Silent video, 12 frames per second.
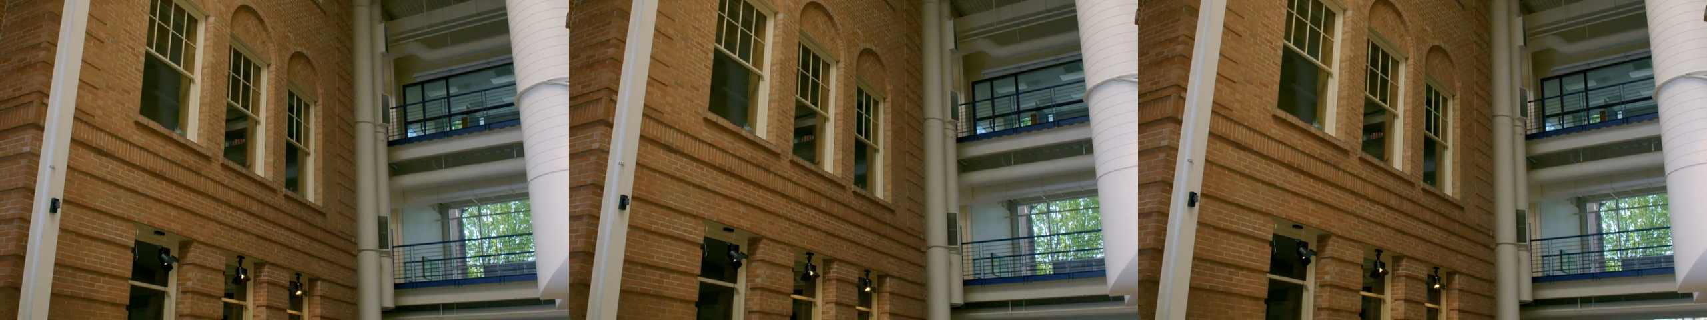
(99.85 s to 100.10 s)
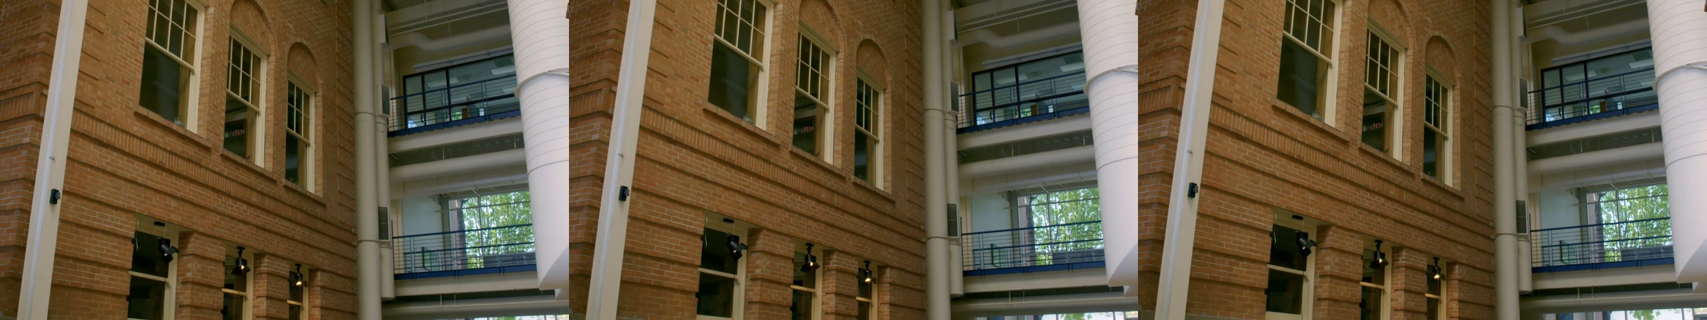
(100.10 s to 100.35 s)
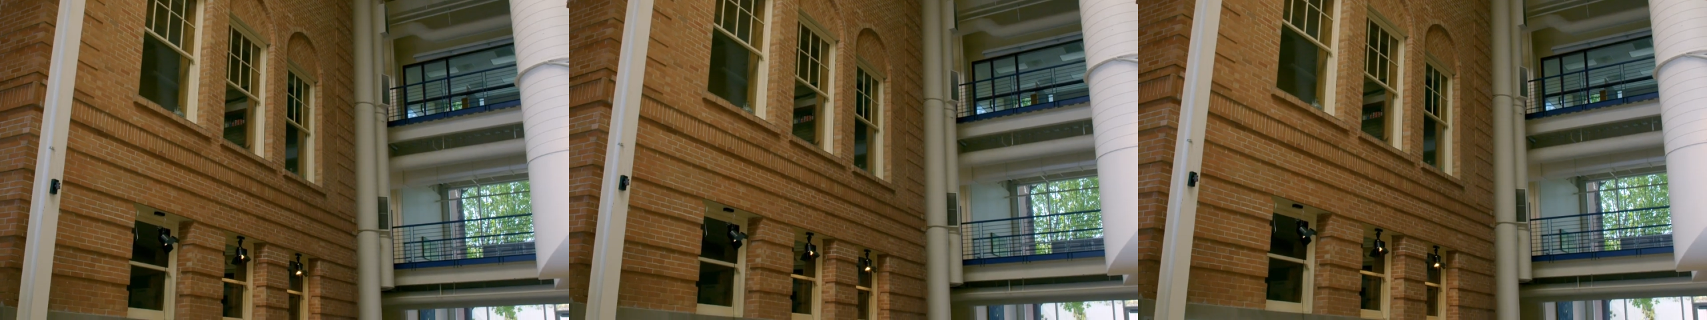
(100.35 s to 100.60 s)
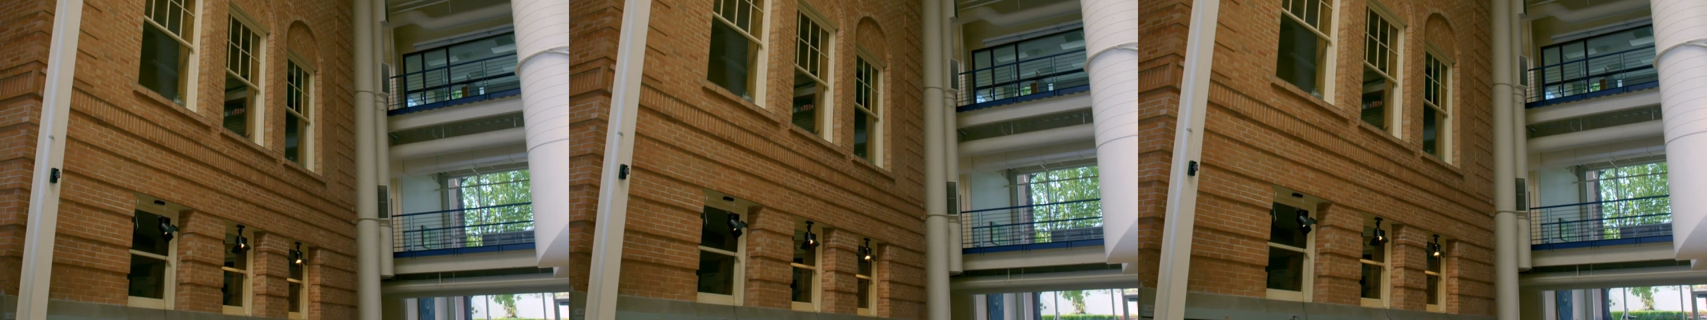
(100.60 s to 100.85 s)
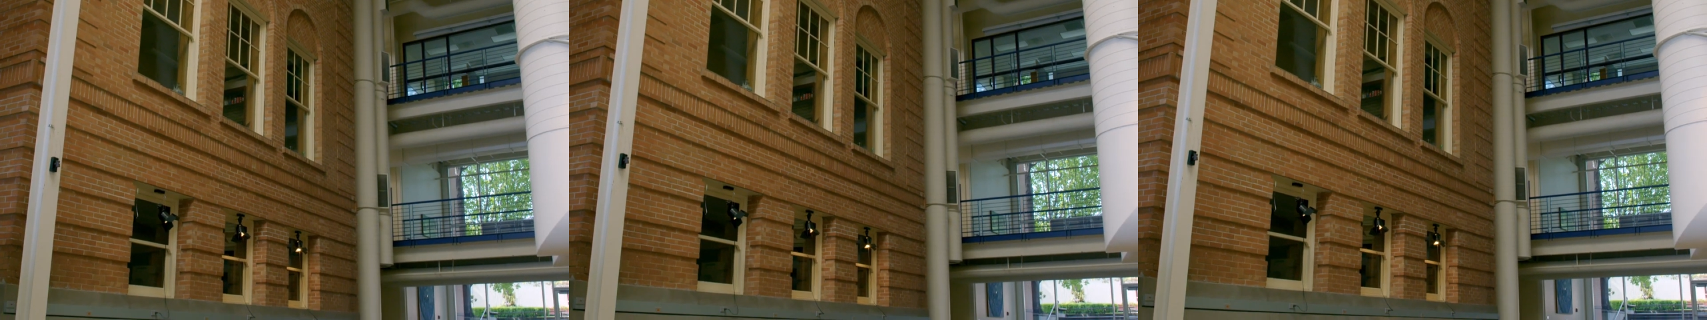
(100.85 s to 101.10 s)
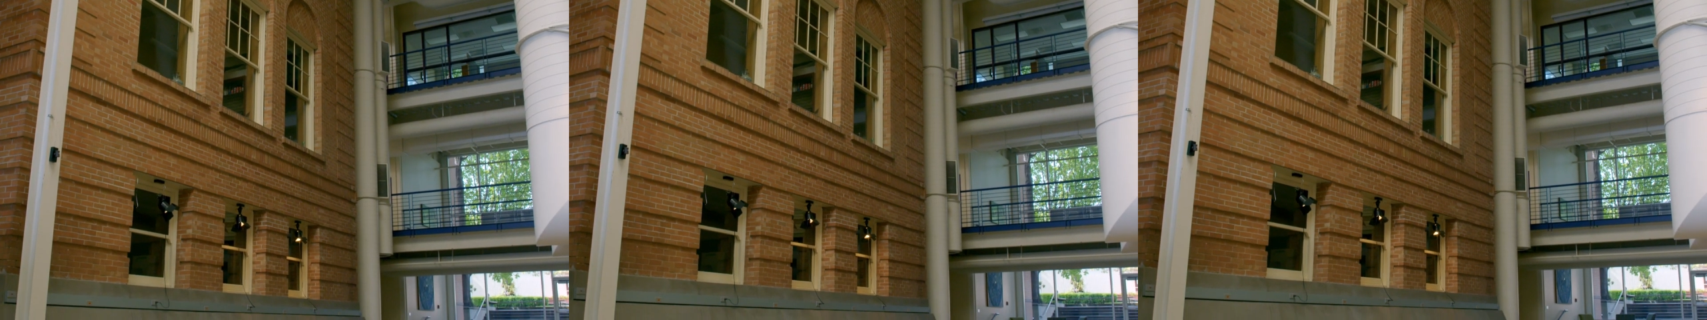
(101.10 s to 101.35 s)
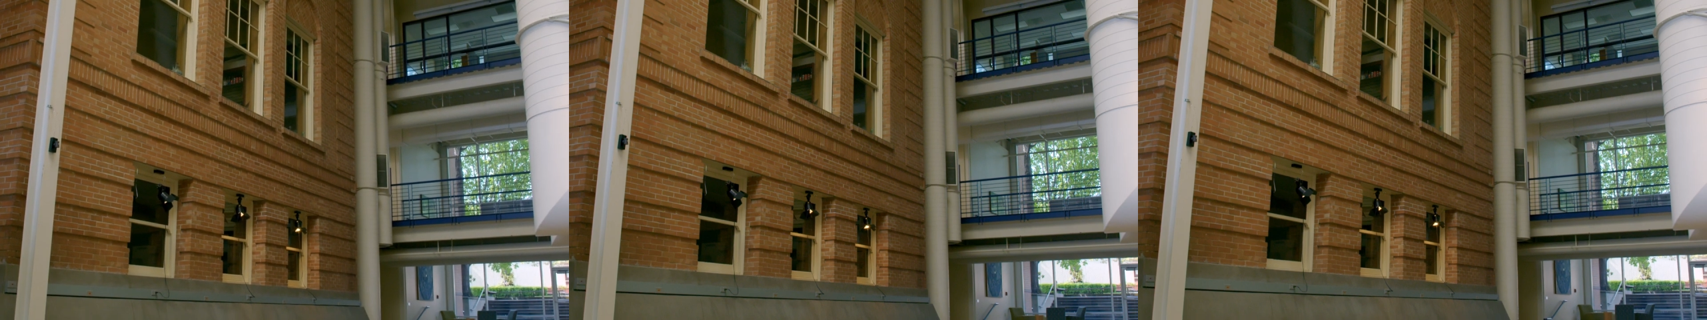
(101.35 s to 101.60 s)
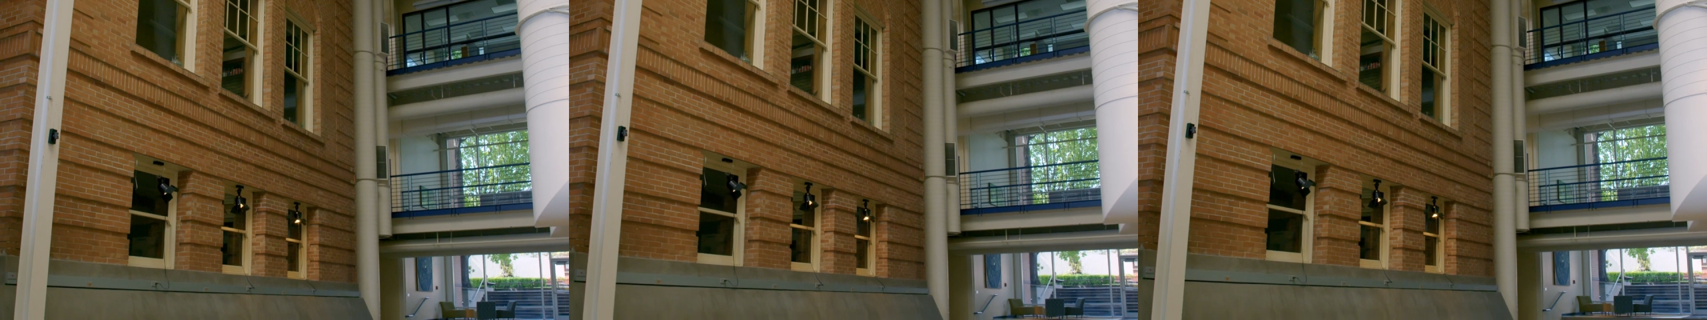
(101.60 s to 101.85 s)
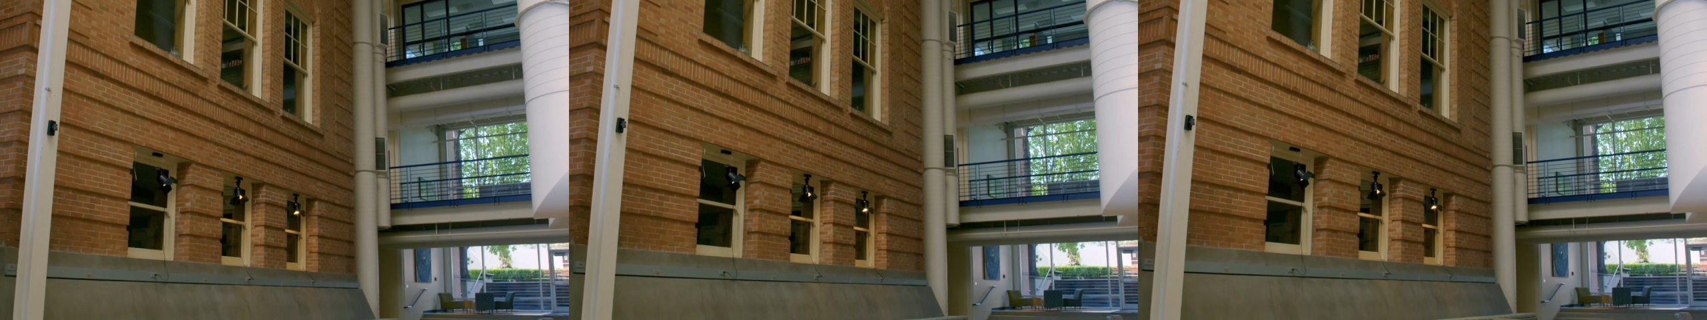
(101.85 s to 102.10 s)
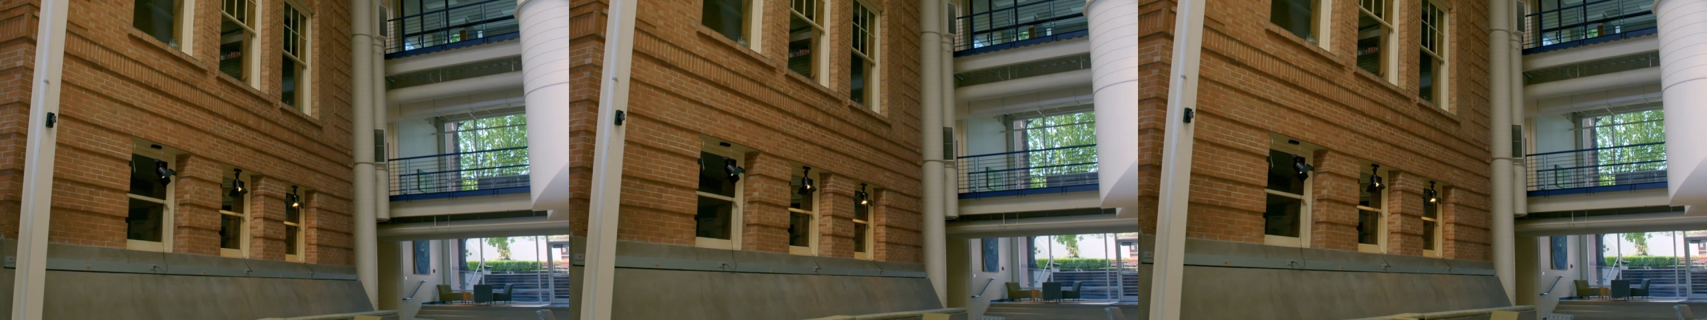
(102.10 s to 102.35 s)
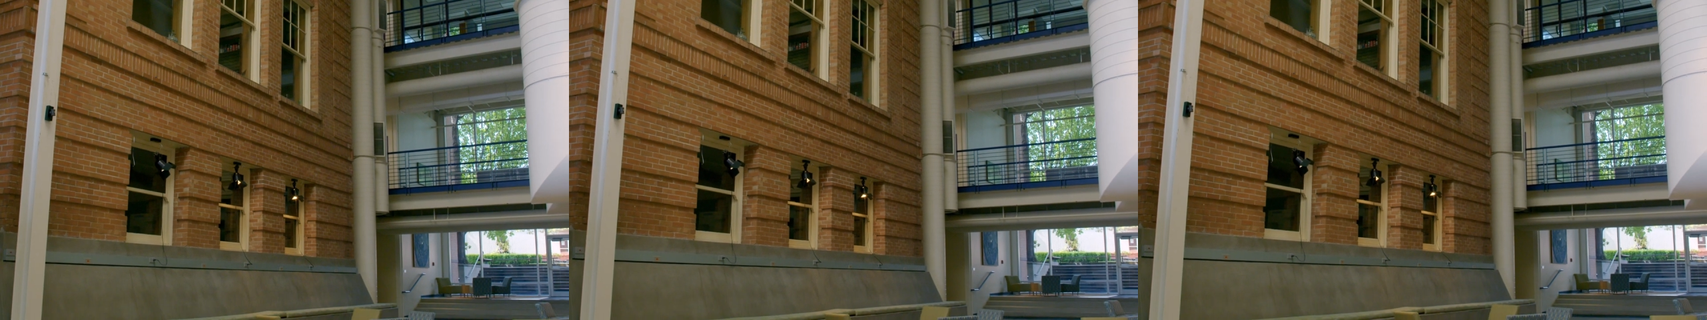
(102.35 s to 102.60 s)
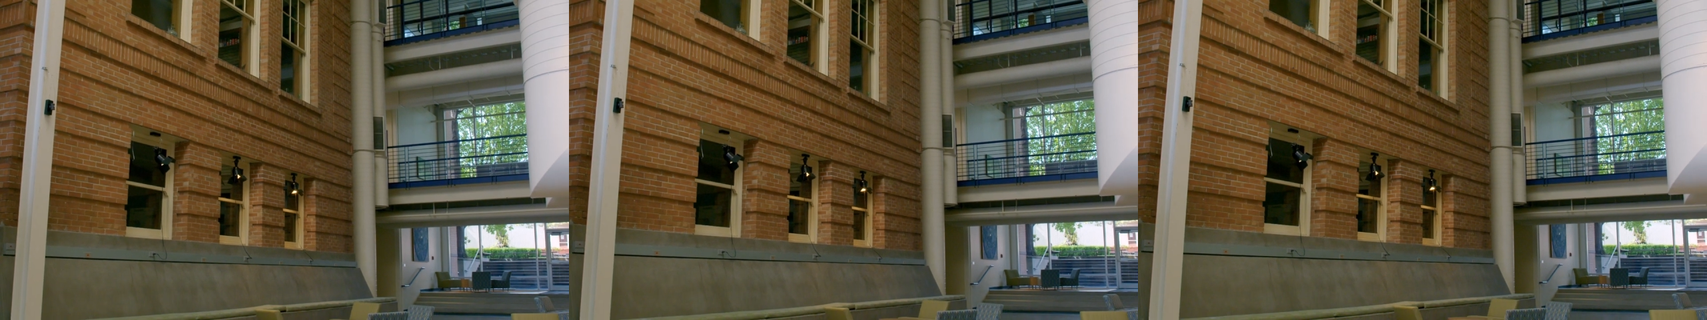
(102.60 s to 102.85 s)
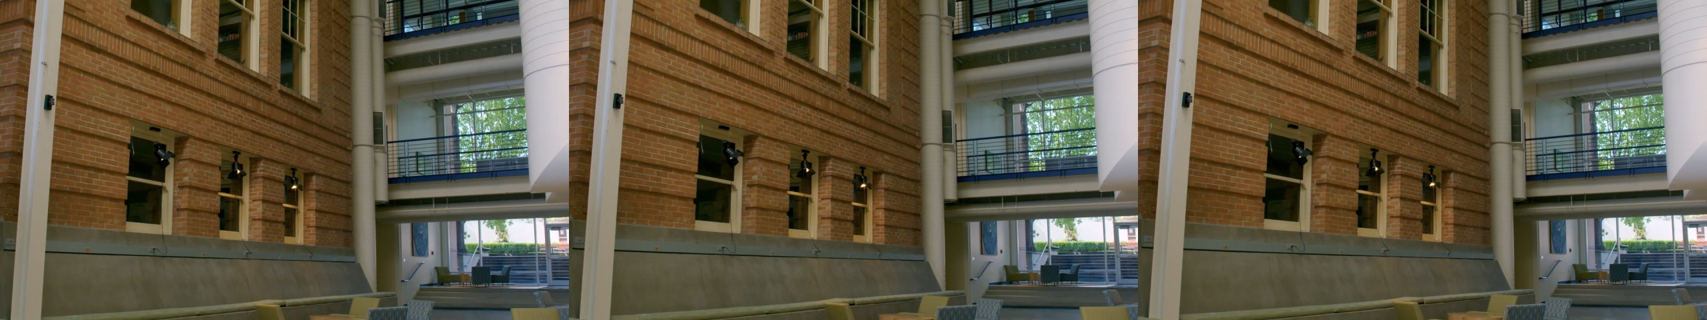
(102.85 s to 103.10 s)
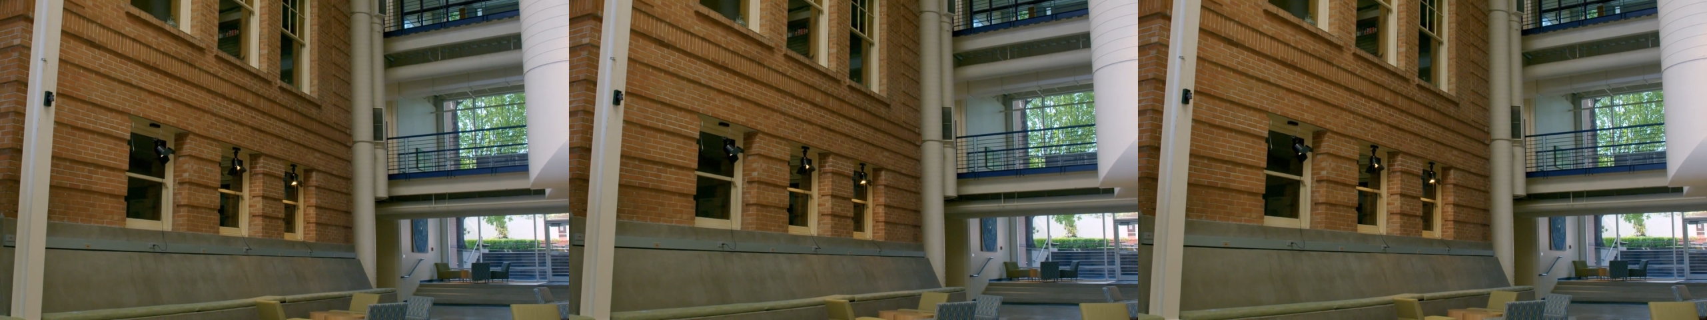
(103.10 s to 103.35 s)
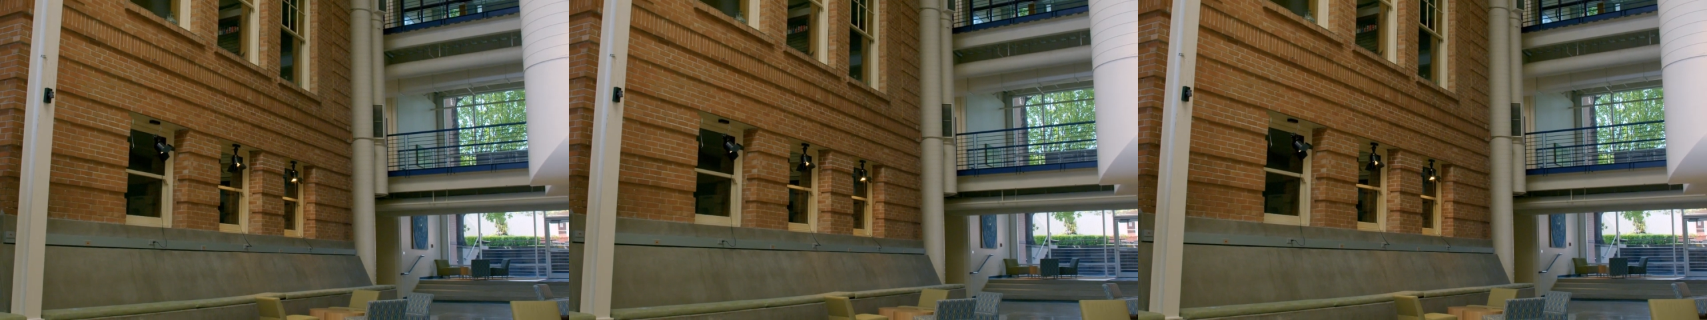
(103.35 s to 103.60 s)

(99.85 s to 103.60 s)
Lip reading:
Nobody's mouth can be seen.